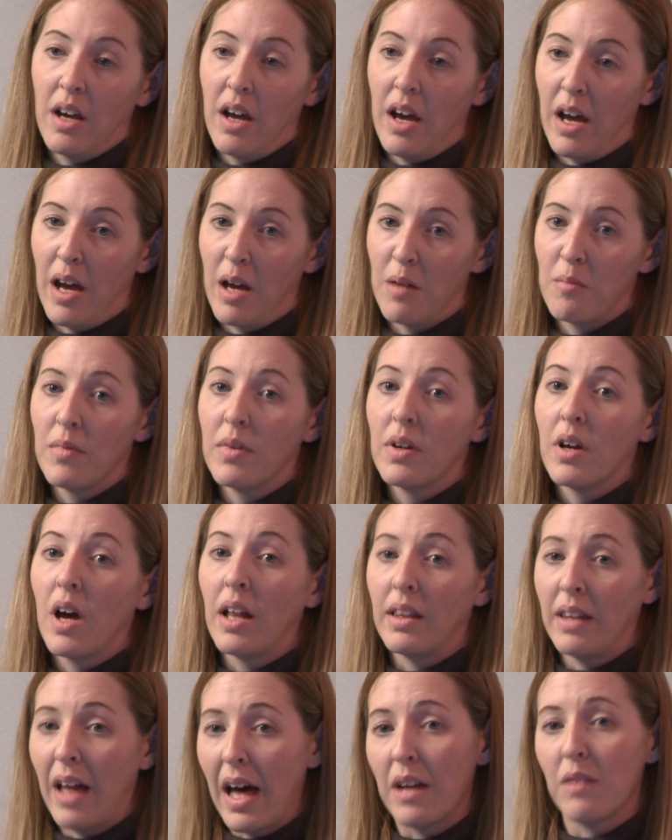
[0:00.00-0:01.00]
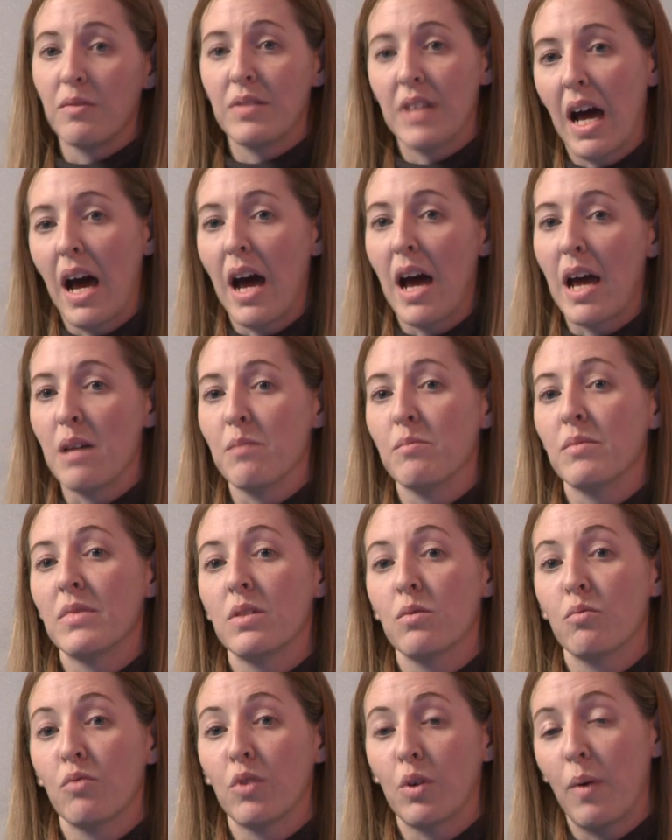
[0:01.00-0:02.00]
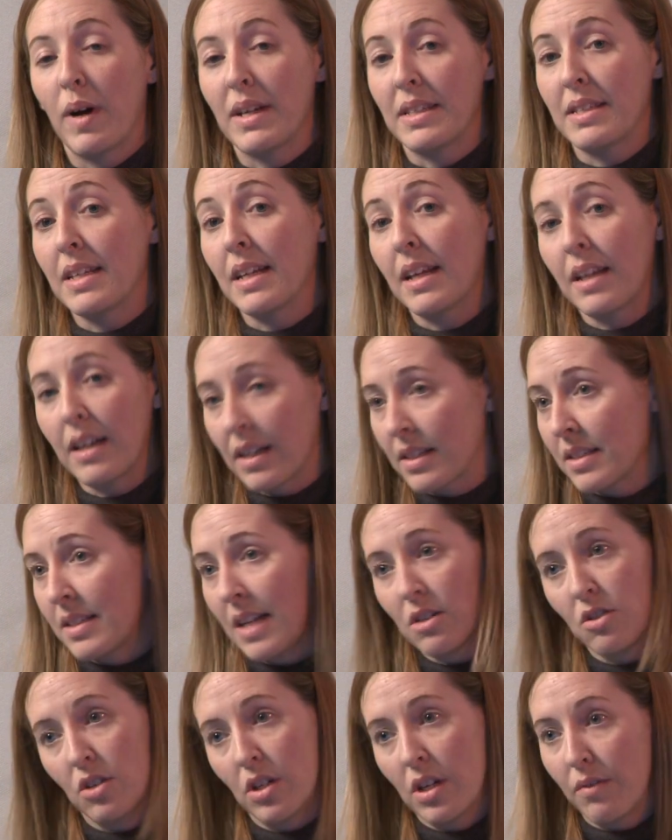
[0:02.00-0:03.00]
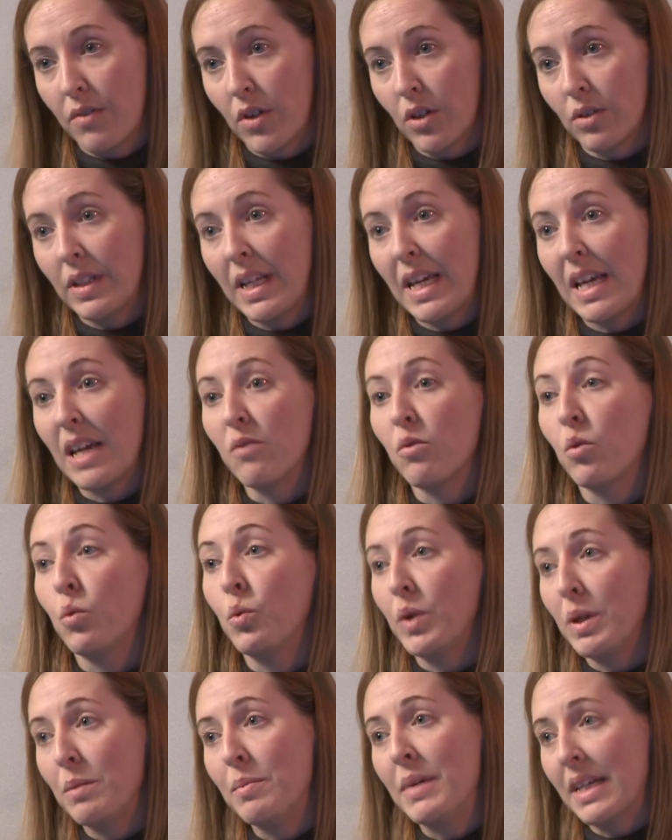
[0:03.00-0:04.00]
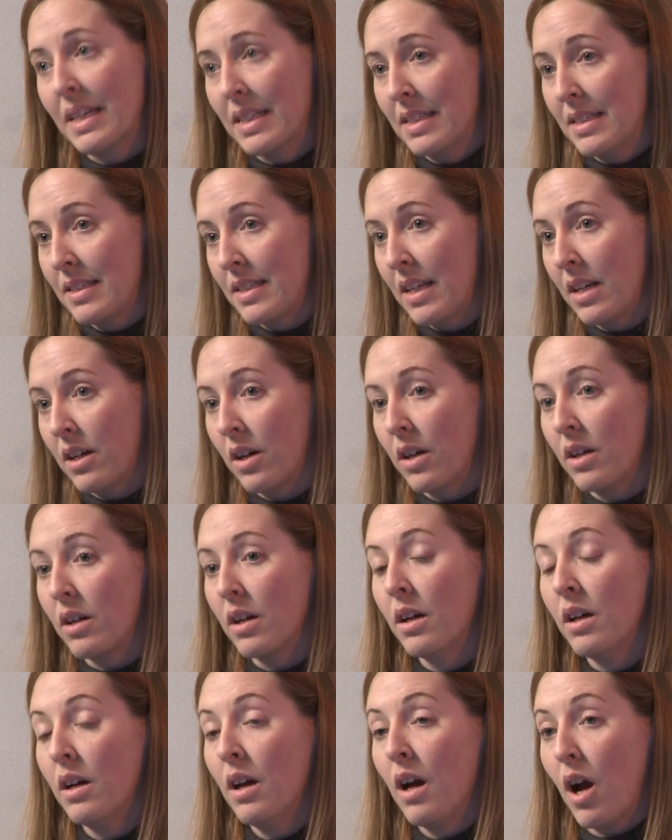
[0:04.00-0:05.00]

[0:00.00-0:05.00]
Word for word: Um, a lot of times requesting an extension of your leave would be considered